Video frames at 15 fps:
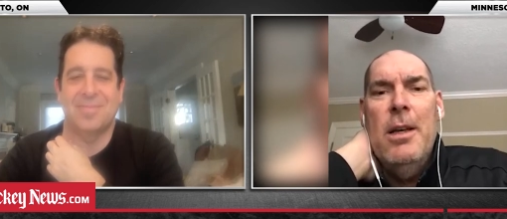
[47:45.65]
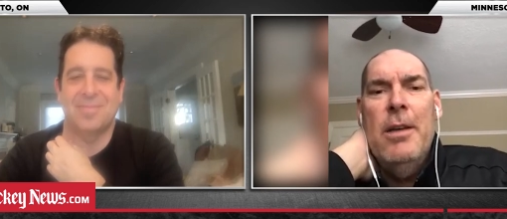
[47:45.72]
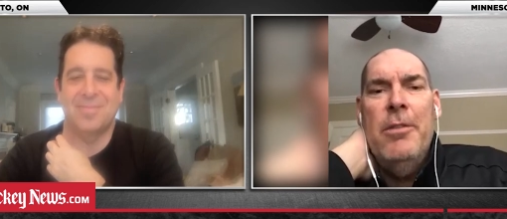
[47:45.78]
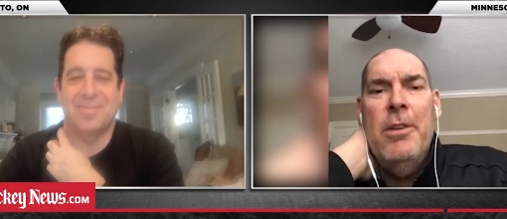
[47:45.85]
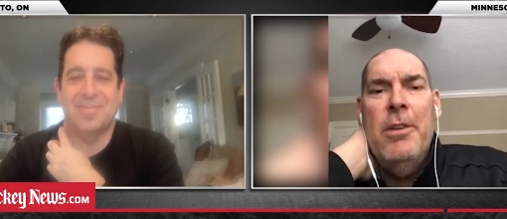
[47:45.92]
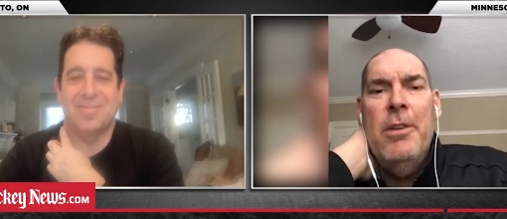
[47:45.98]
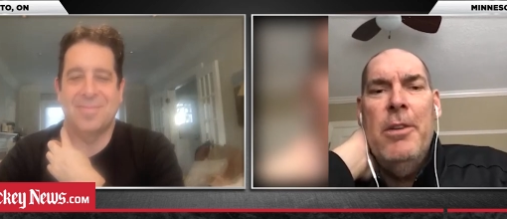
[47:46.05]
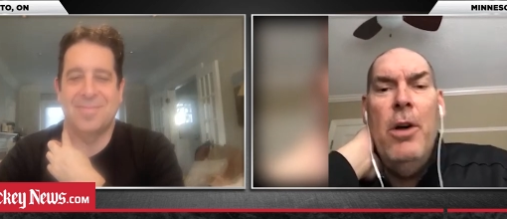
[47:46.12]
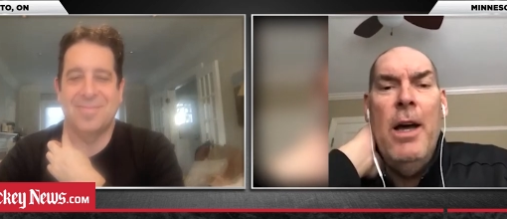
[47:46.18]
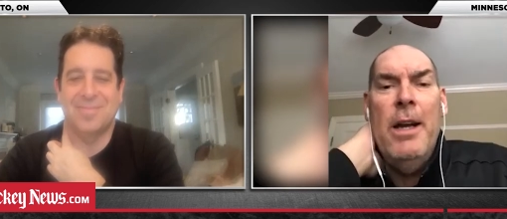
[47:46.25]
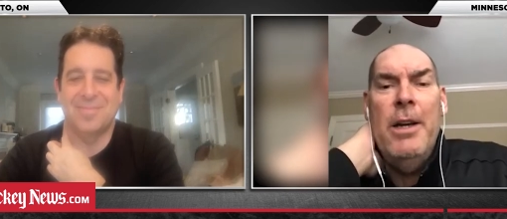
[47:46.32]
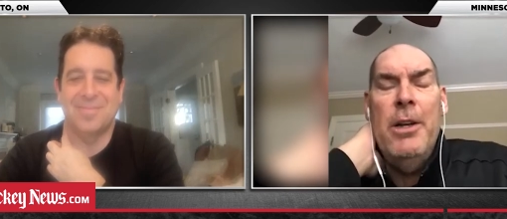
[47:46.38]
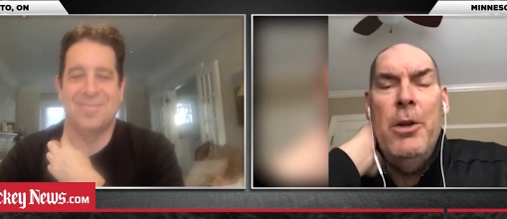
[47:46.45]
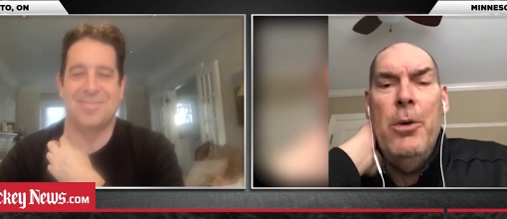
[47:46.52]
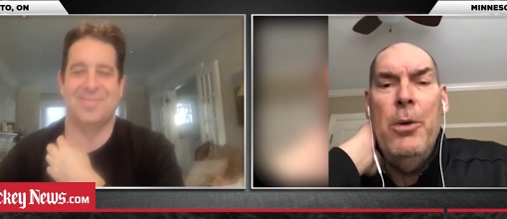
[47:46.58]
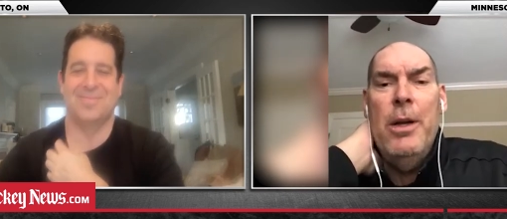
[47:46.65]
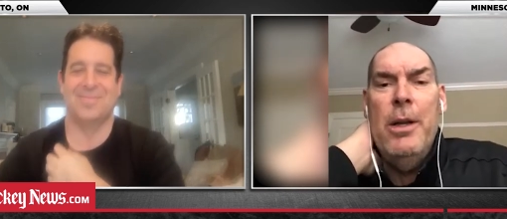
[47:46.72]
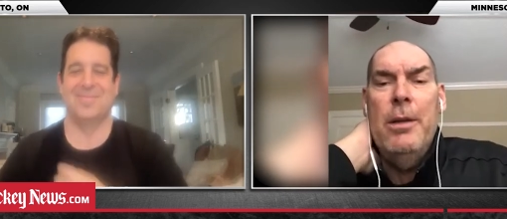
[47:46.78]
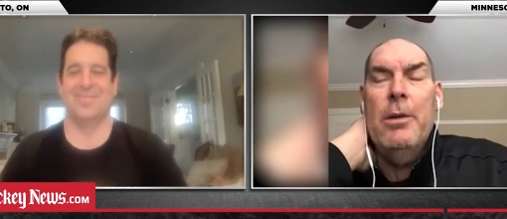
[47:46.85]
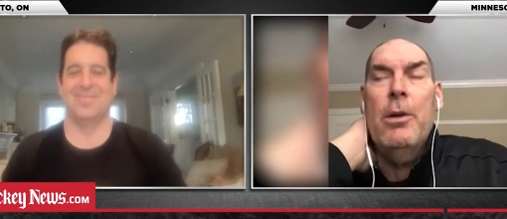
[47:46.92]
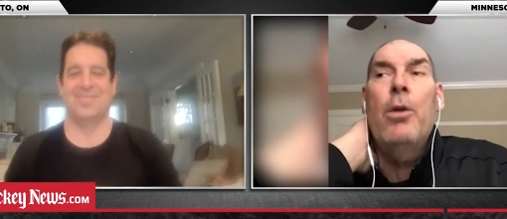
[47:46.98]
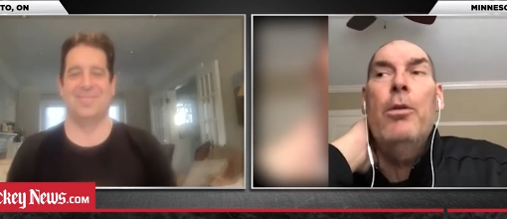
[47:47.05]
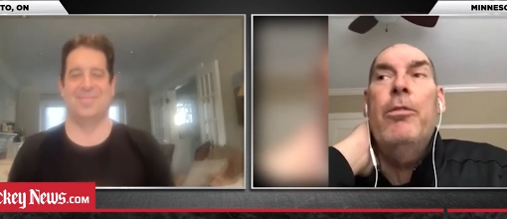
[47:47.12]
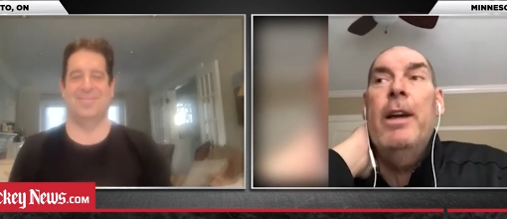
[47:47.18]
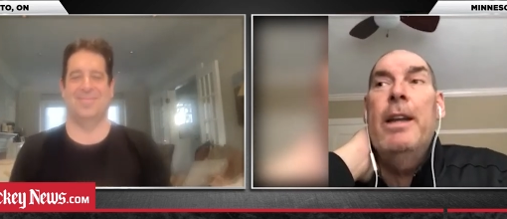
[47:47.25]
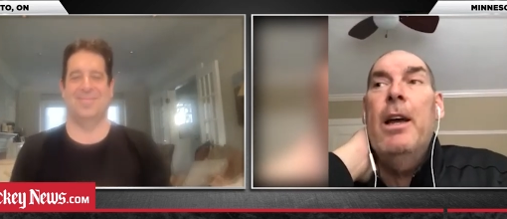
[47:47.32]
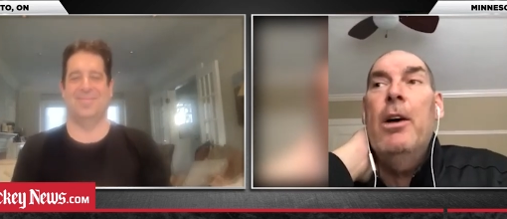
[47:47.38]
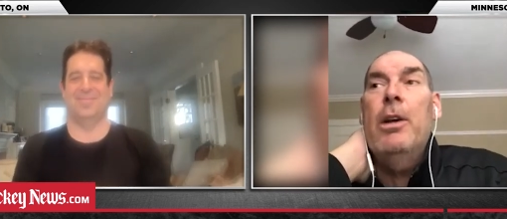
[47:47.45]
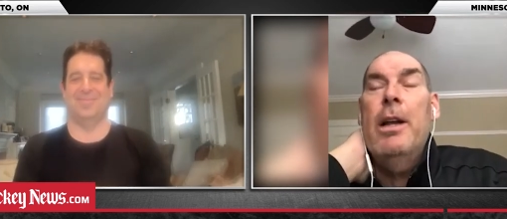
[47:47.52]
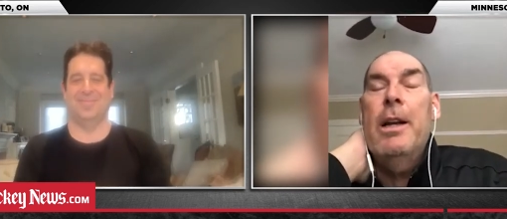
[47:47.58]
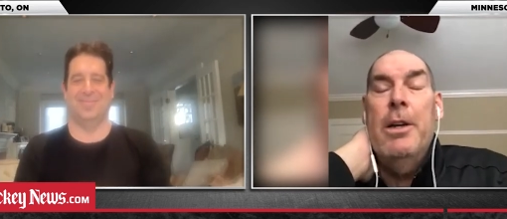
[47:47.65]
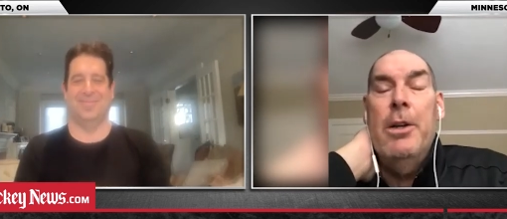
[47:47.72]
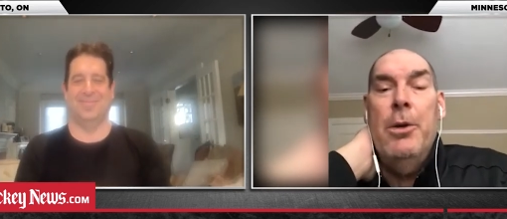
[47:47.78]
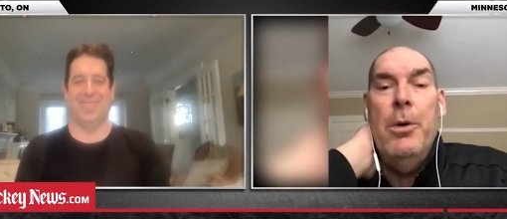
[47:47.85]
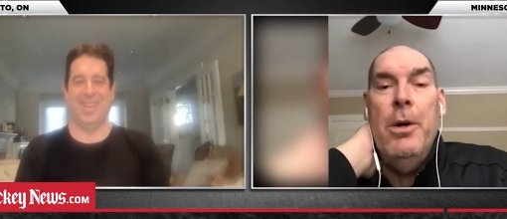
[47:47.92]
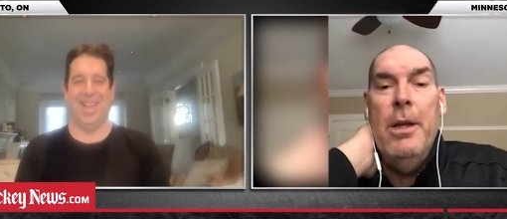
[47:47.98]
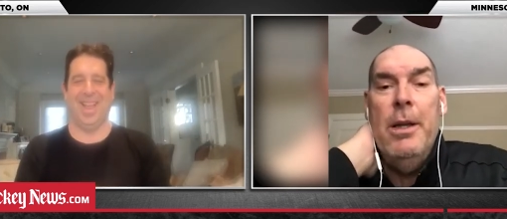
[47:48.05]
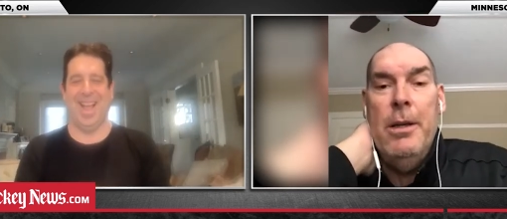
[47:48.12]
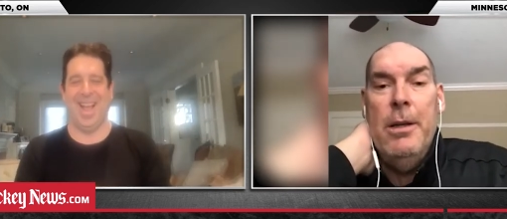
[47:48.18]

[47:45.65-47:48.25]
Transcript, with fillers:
Speaker 1: If you don't know how to do it, go find out how to do it.